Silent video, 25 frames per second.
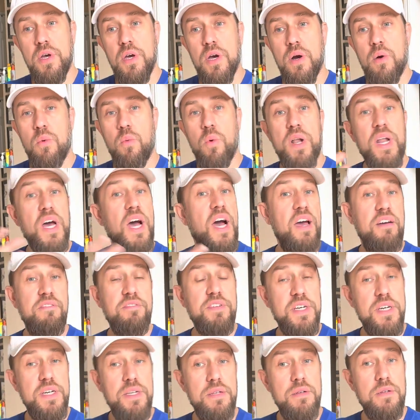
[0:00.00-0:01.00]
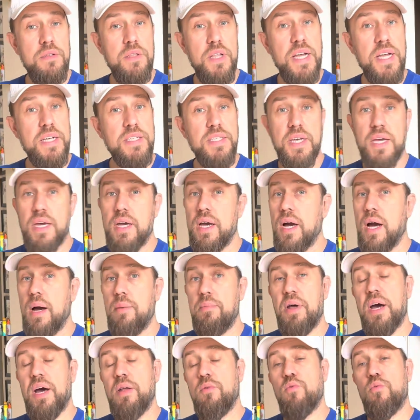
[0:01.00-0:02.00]
what I've done, like I say, I'm
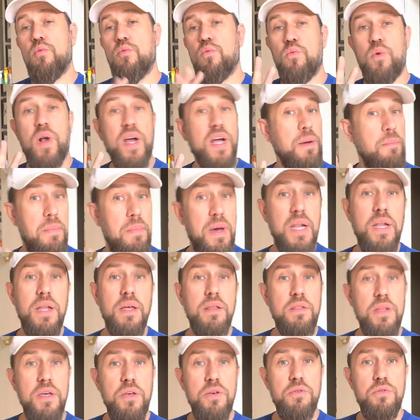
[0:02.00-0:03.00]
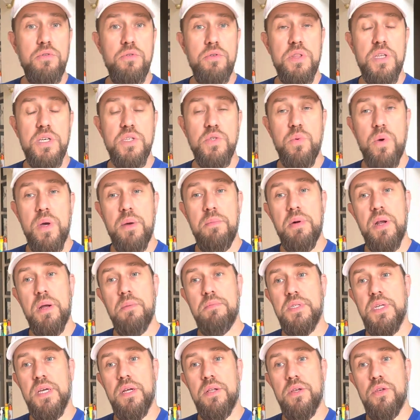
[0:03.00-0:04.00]
not recommending that you do it this way, but
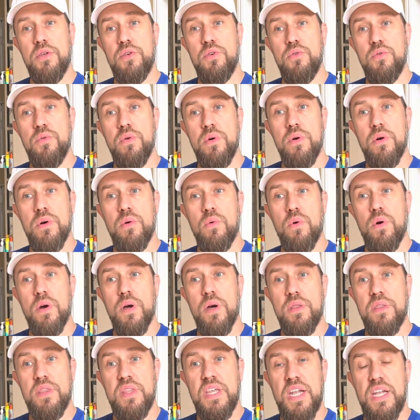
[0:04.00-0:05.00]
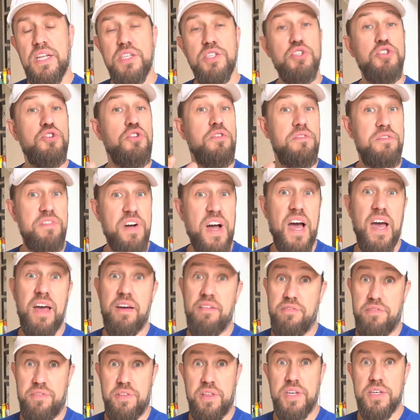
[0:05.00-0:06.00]
I'm telling you that it
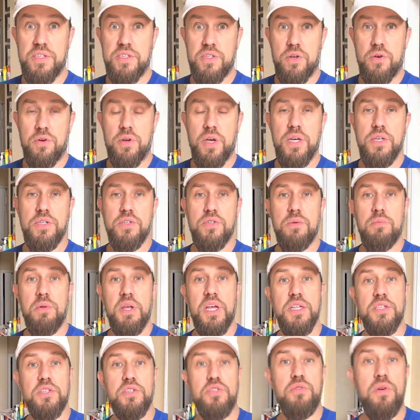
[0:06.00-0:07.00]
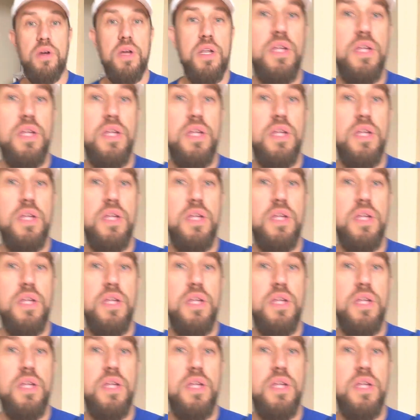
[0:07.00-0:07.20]
survived this, okay? So I'm gonna get straight